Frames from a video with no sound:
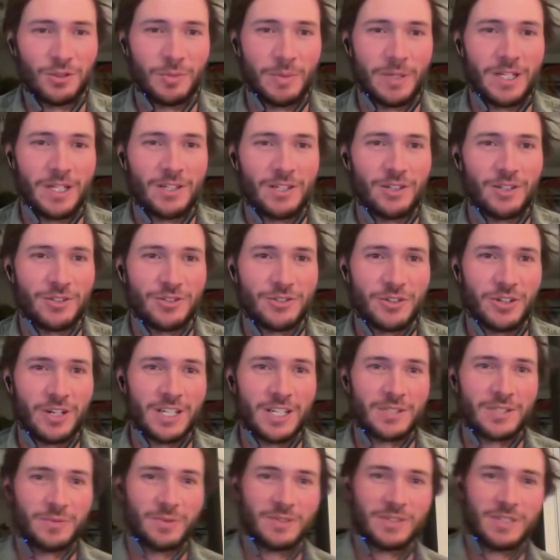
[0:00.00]
about a
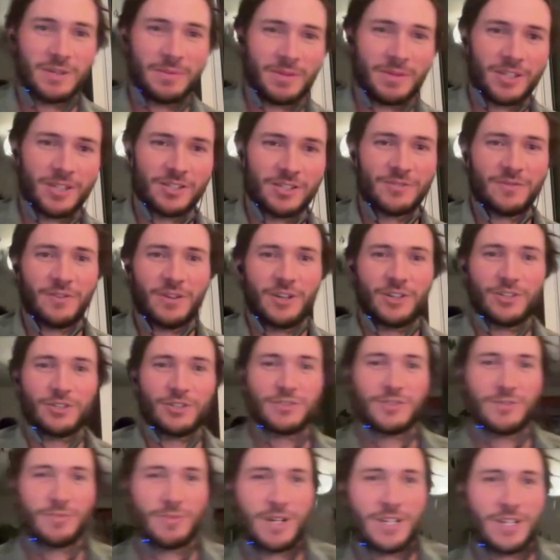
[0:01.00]
contrast with some of those
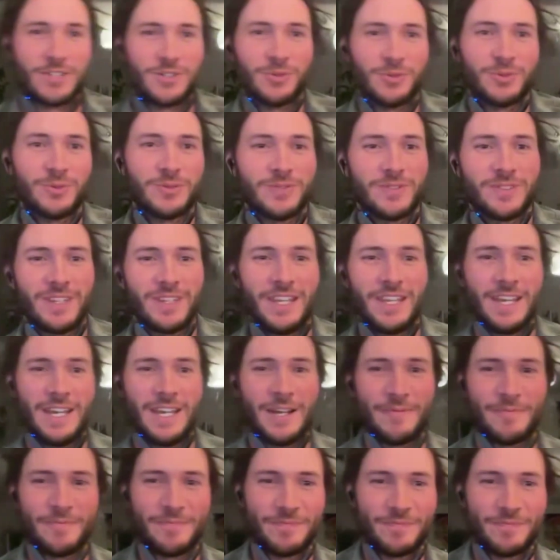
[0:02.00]
photos from Russell,
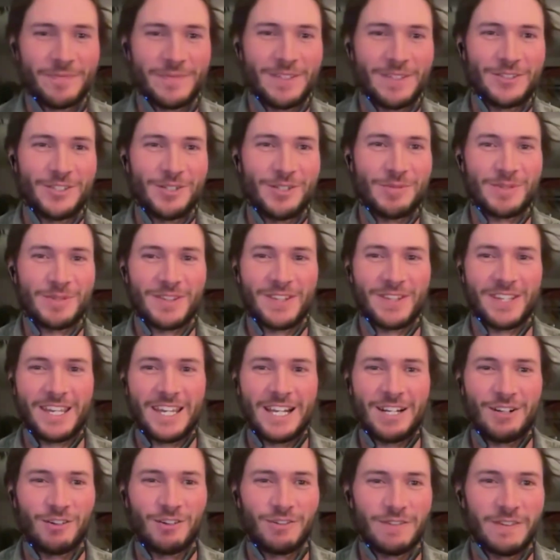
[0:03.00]
in terms of the
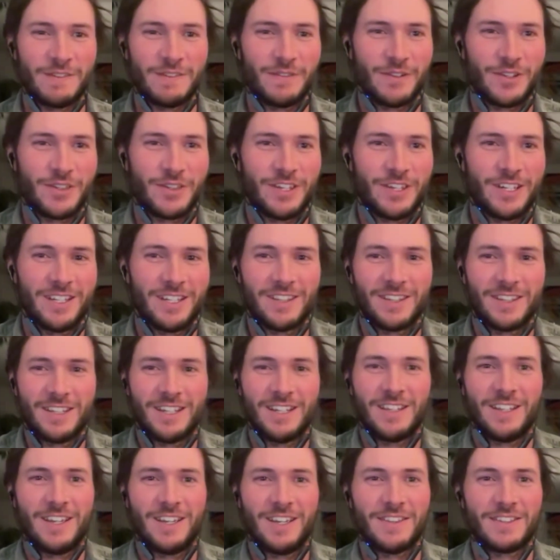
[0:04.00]
color of everything and
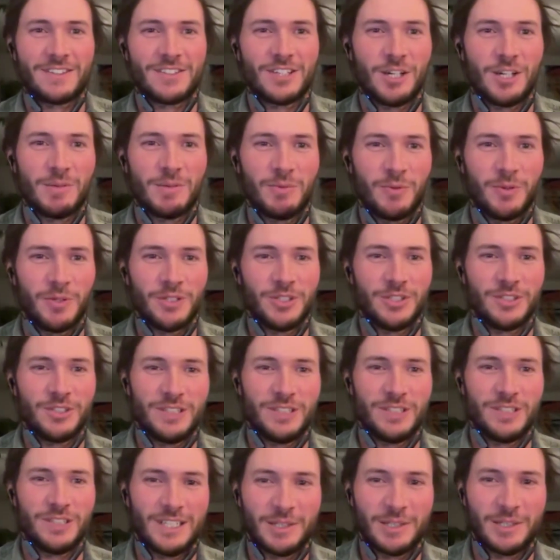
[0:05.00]
the scope of what you're
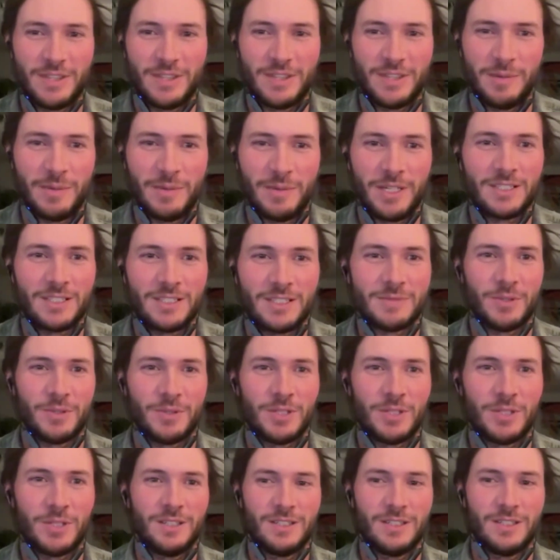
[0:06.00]
dealing with there, mate. It's
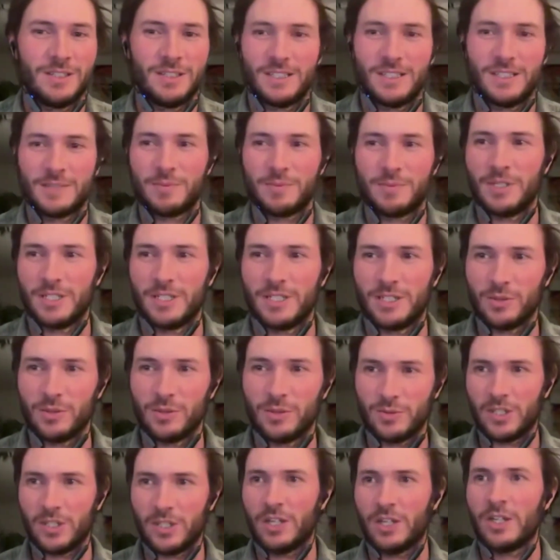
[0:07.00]
pretty
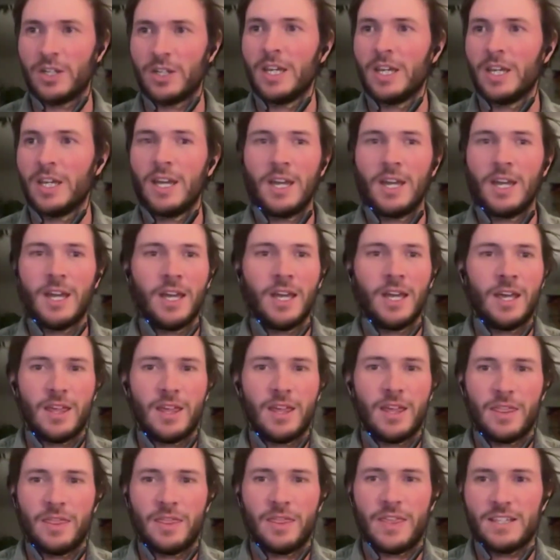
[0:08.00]
cool. So
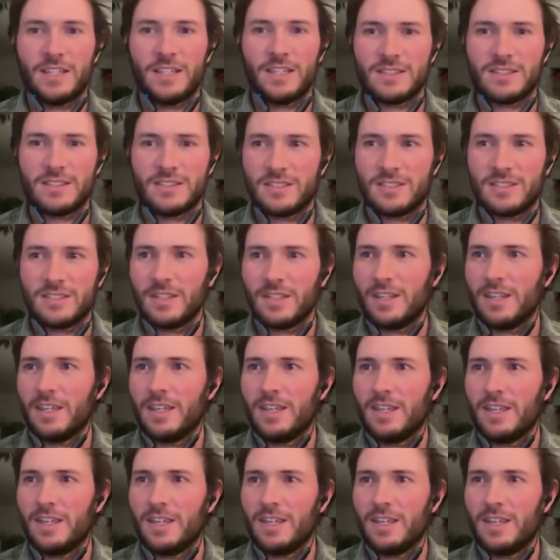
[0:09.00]
that's
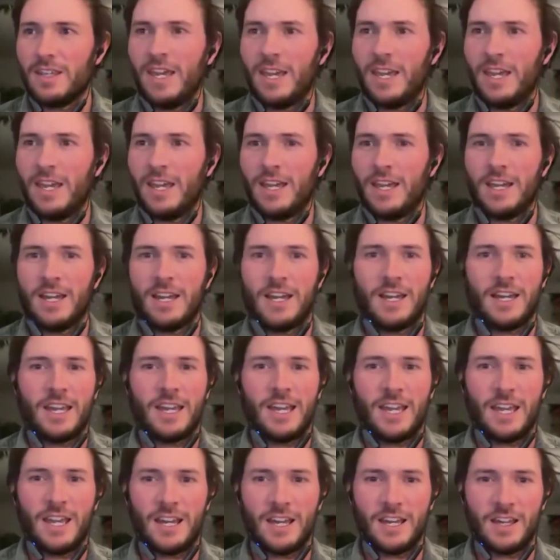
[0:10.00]

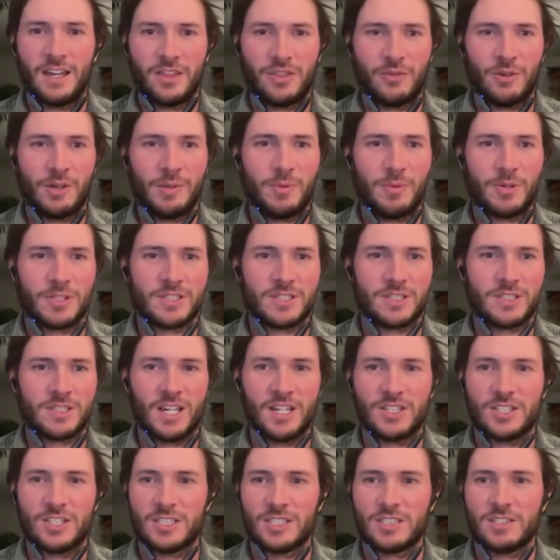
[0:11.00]
our 3
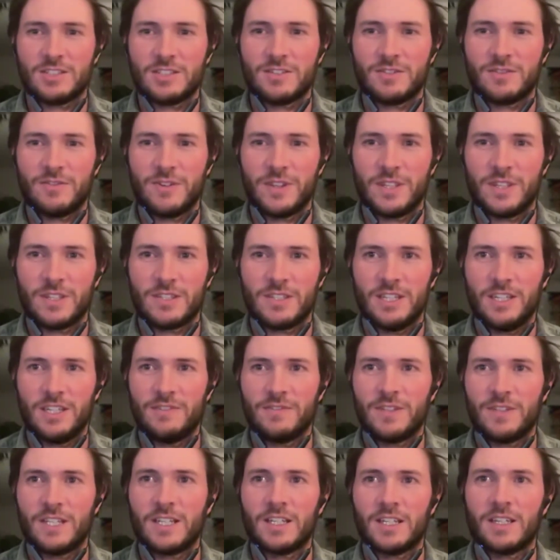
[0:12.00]
presentations for this
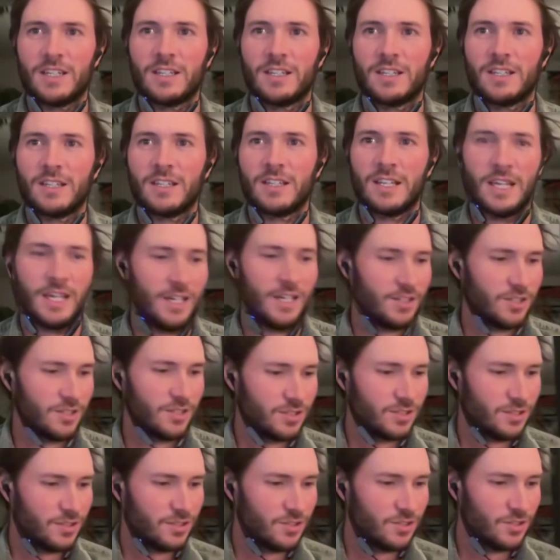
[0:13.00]
evening. Now,
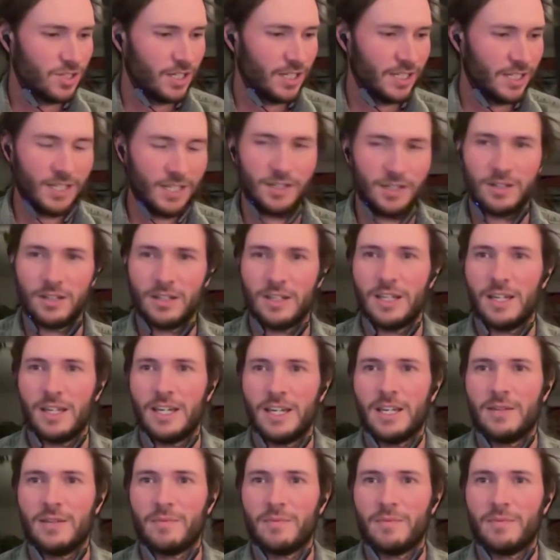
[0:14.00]
just checking in,